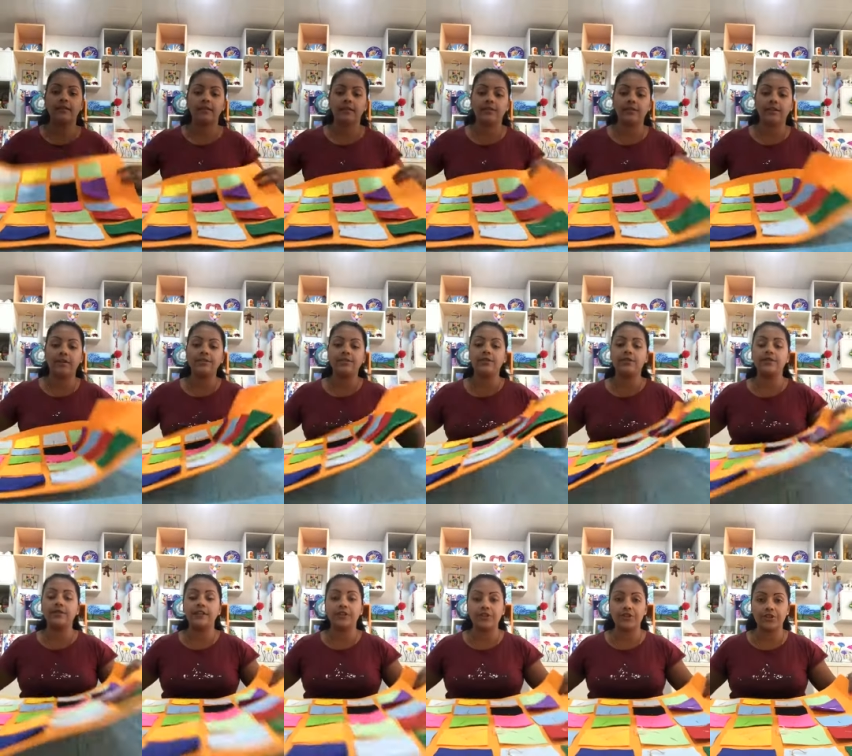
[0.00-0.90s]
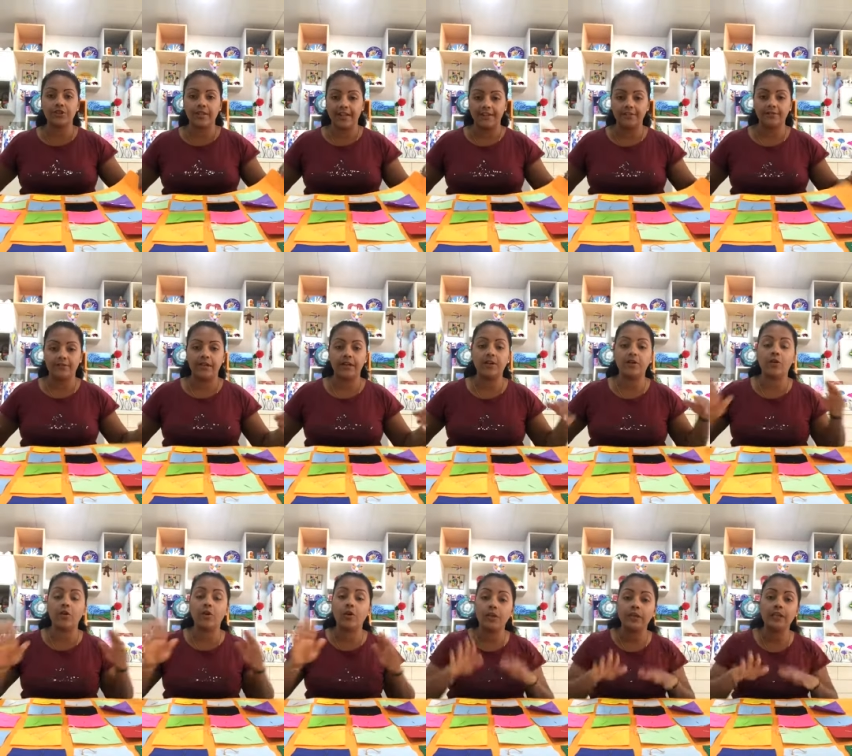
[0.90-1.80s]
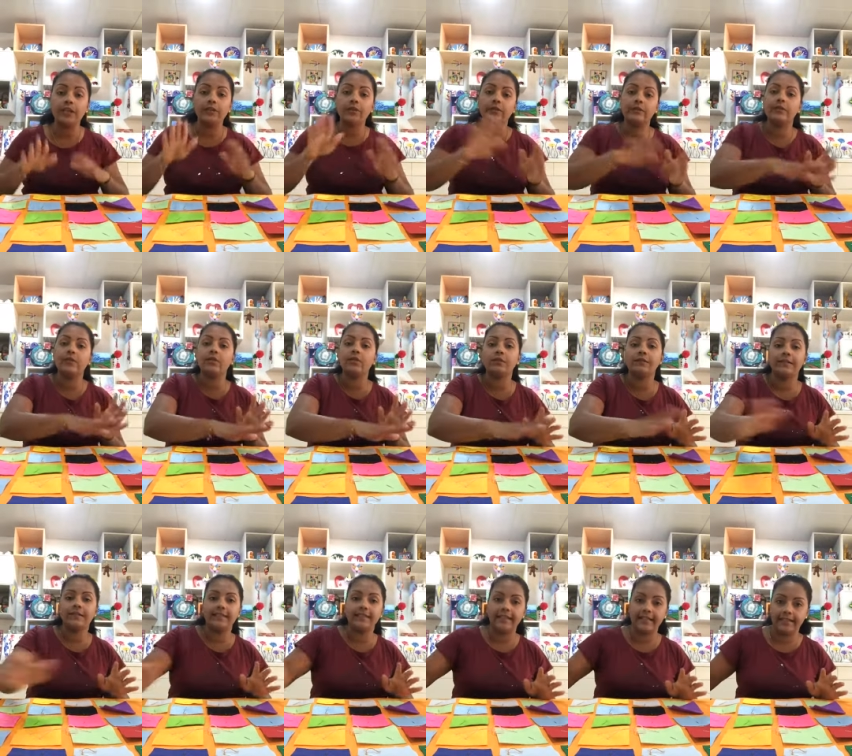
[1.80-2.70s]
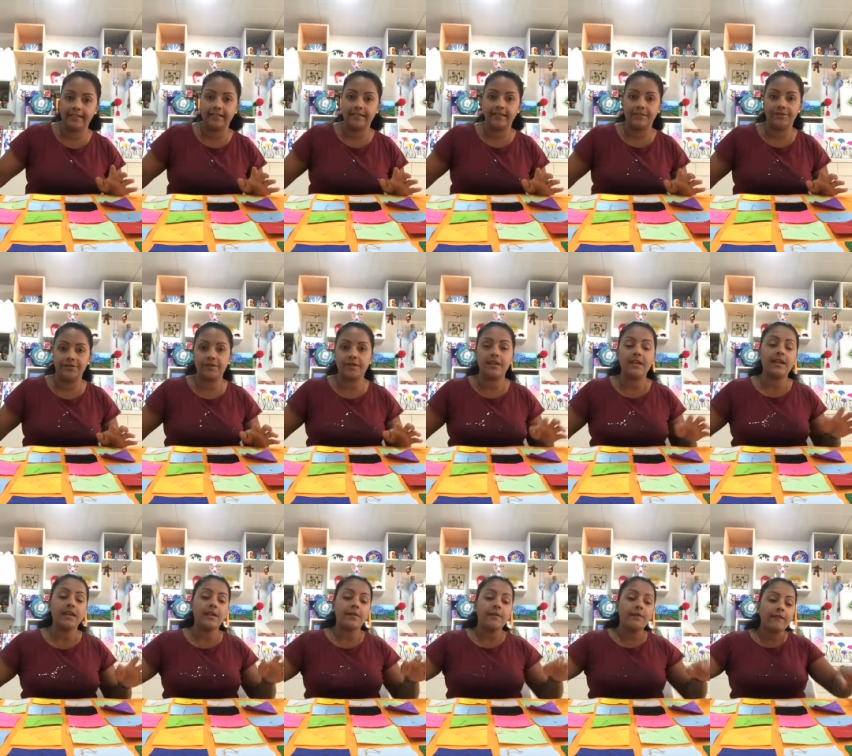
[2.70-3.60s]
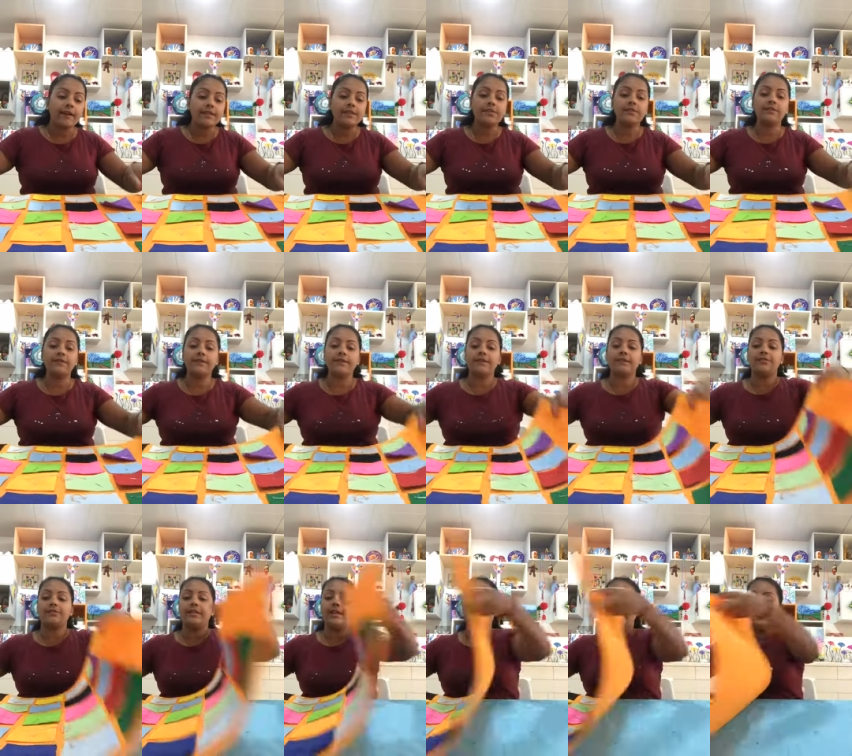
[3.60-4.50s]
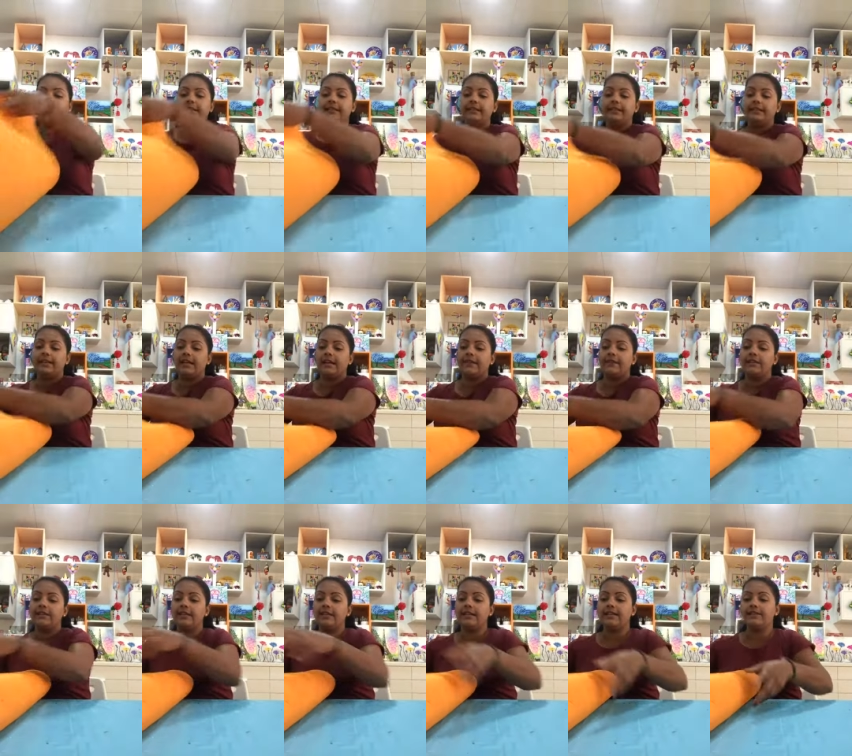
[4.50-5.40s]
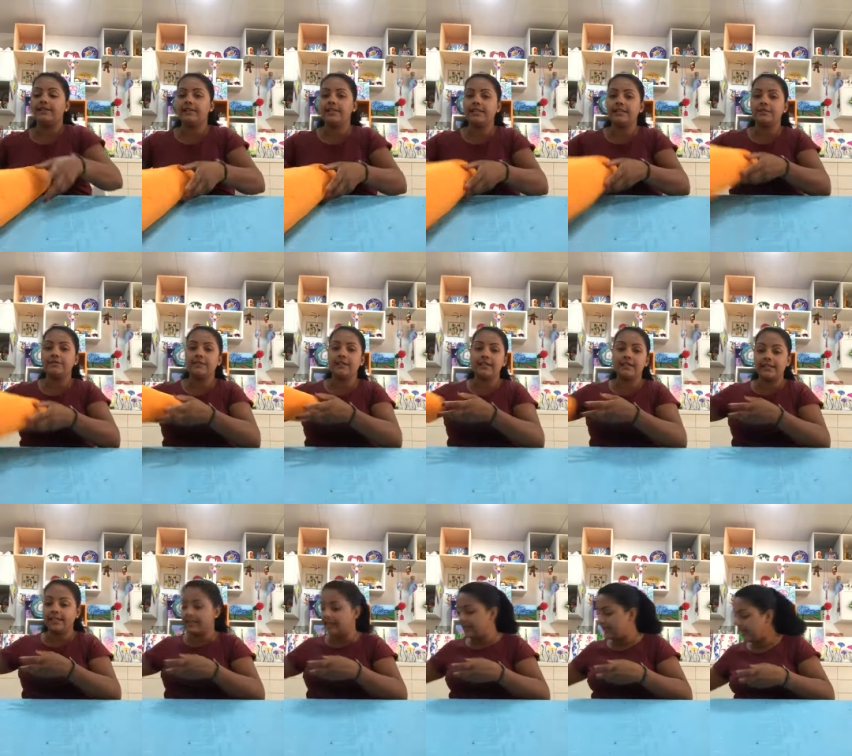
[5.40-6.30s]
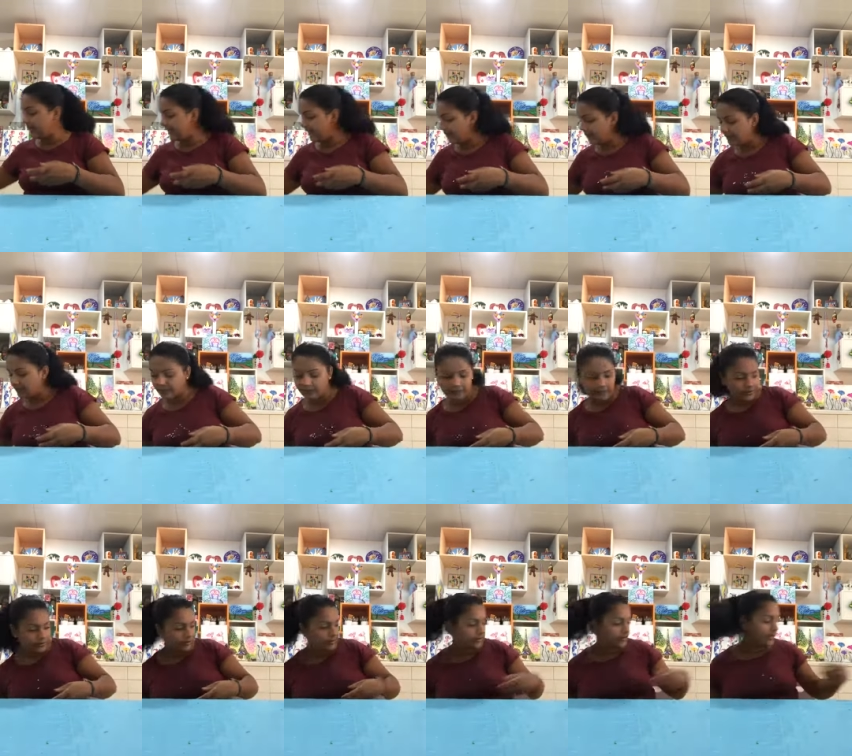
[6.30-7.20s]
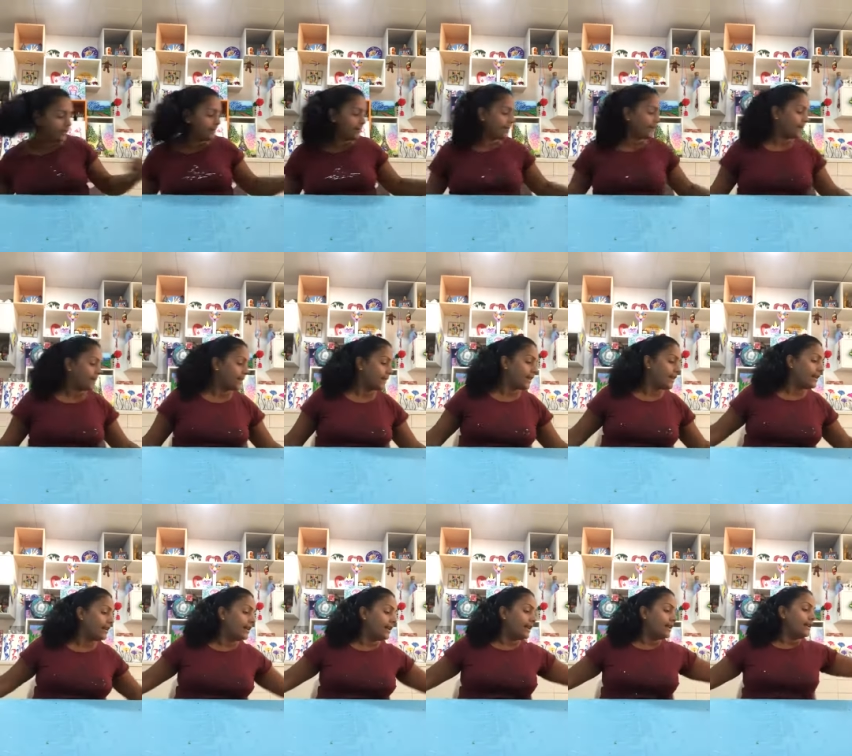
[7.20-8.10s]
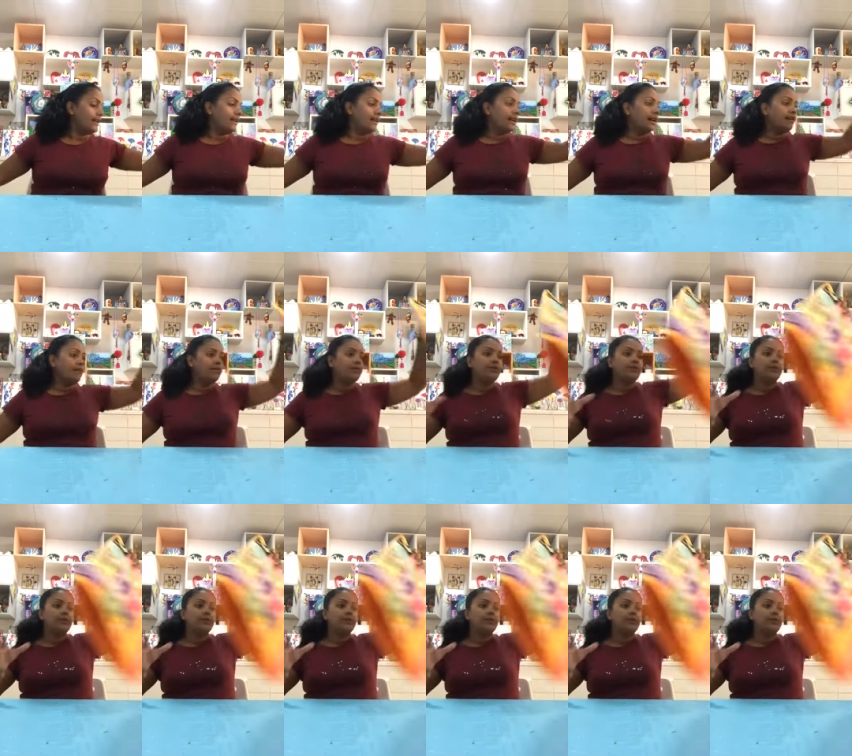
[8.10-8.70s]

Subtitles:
Once you finish that one, only you will go for the decoration. Once you finish that, I will leave this one in a side because now you